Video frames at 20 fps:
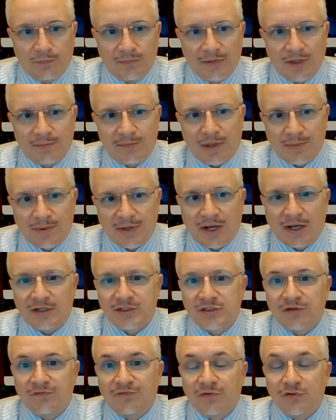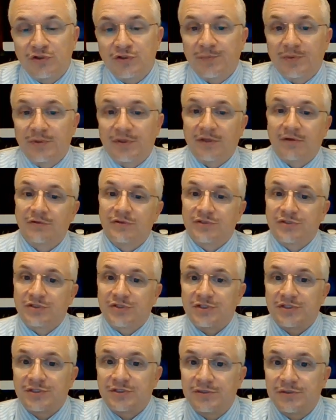maybe not as confusion, but there's
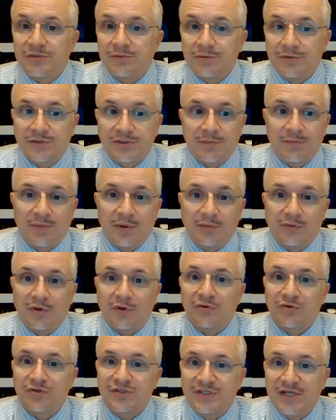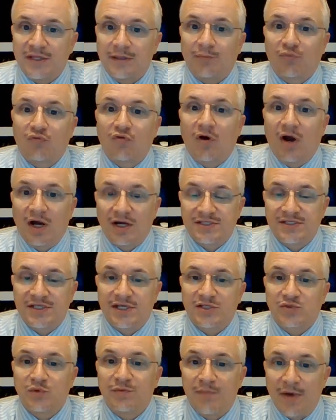just some people don't understand the
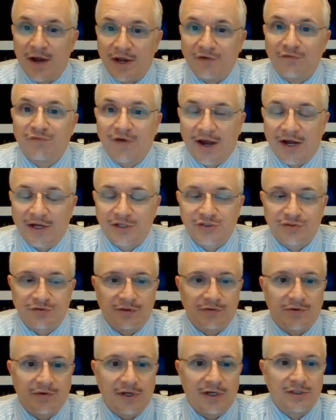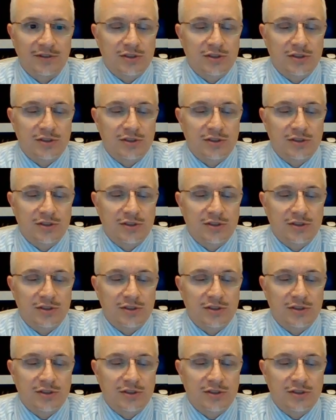process with manufacturing, right?